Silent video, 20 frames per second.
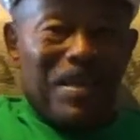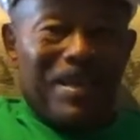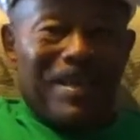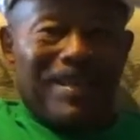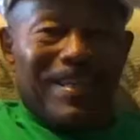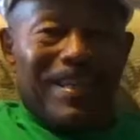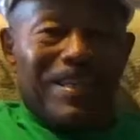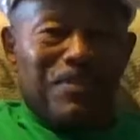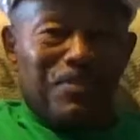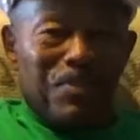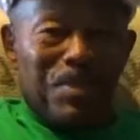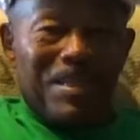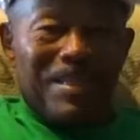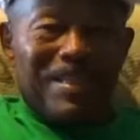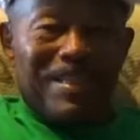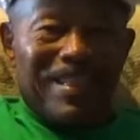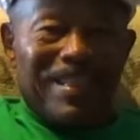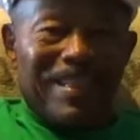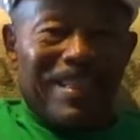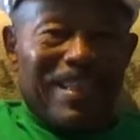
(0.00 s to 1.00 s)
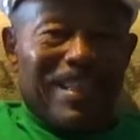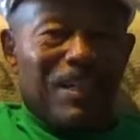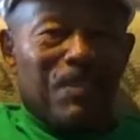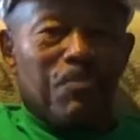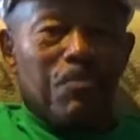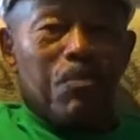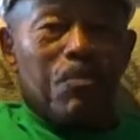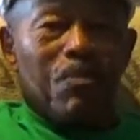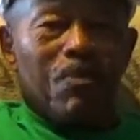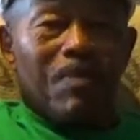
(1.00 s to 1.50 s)
That's okay. What he did.
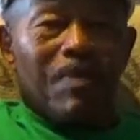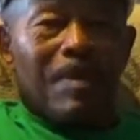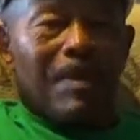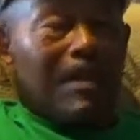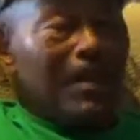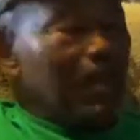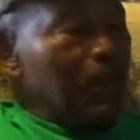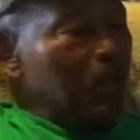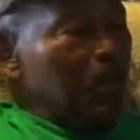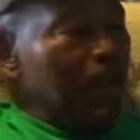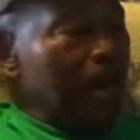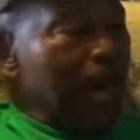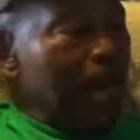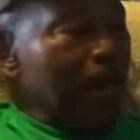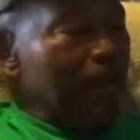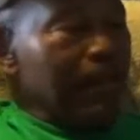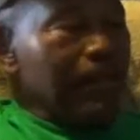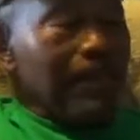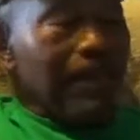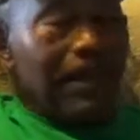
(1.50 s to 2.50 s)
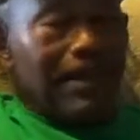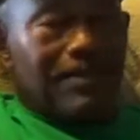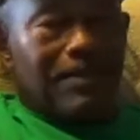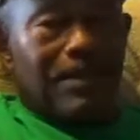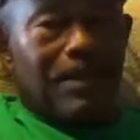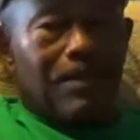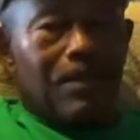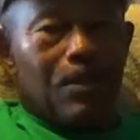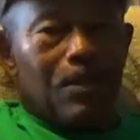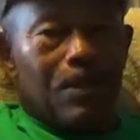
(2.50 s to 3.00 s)
Bahati has
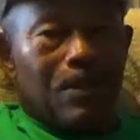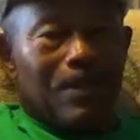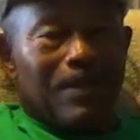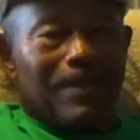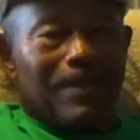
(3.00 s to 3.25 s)
the look